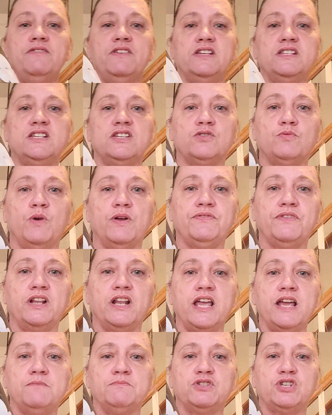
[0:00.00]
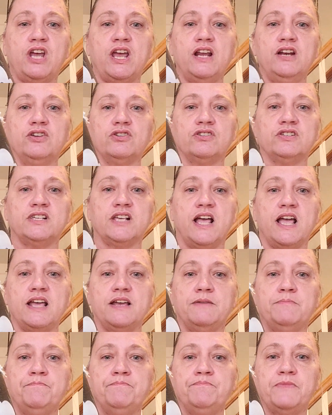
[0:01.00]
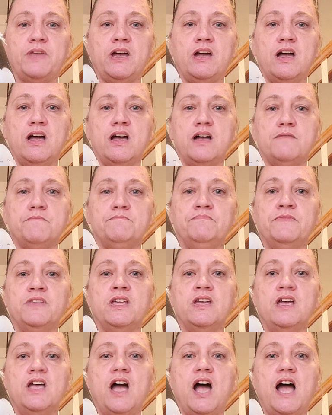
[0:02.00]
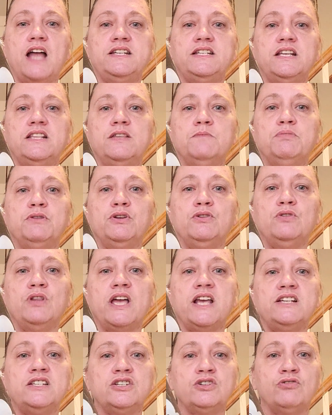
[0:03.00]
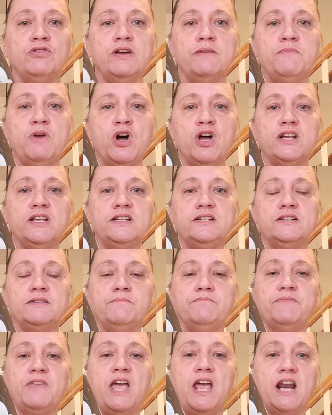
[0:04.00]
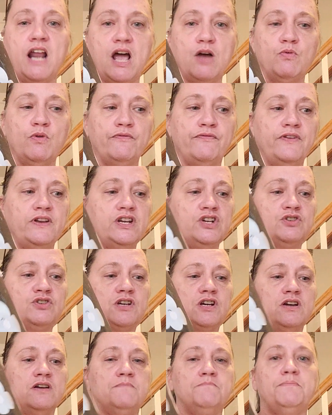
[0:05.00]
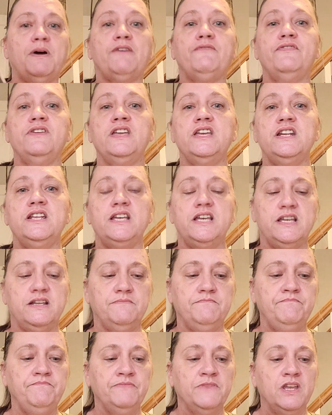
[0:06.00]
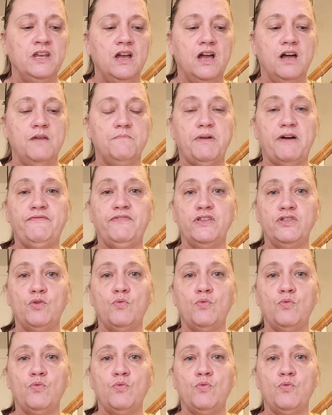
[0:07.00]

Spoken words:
this is what the lampshade looks like. I did the blue lace trim on it, and I will finish buffing it in, buffing the